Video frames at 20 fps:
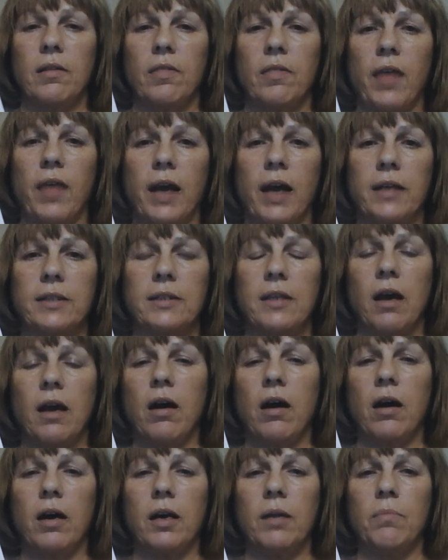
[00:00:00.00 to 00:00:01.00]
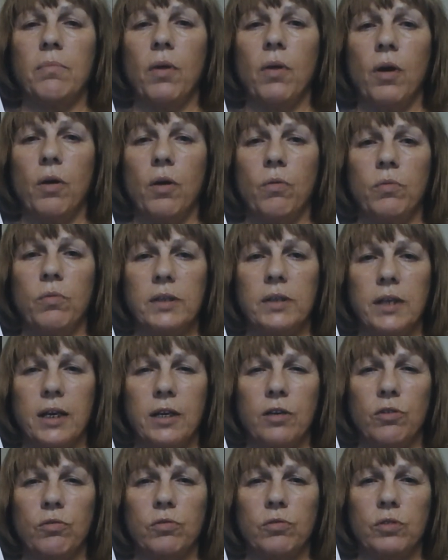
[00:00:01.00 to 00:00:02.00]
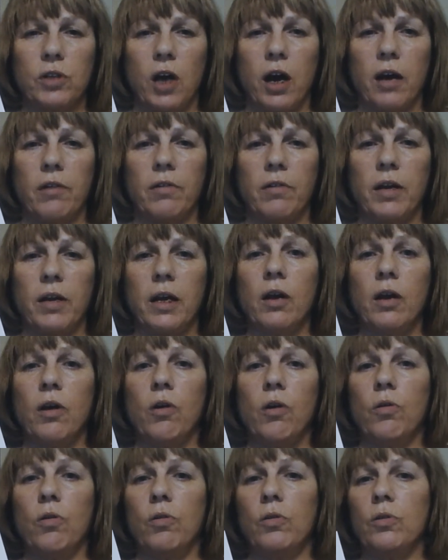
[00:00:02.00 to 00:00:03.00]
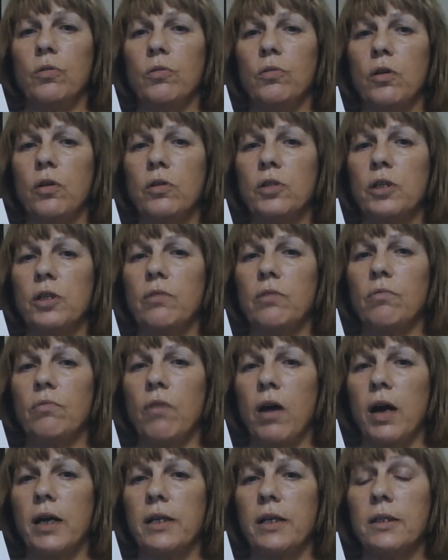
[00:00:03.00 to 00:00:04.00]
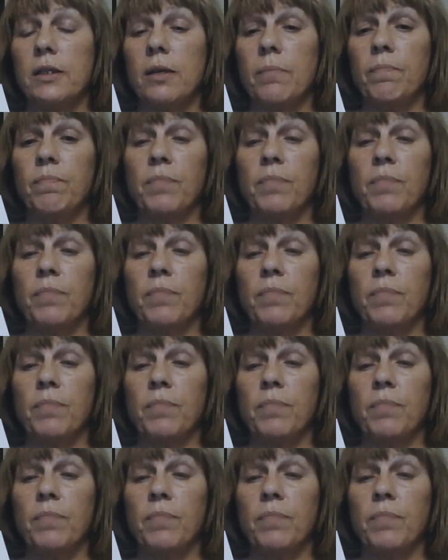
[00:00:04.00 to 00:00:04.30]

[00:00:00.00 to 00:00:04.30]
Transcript: that time was in your diary or you got it right.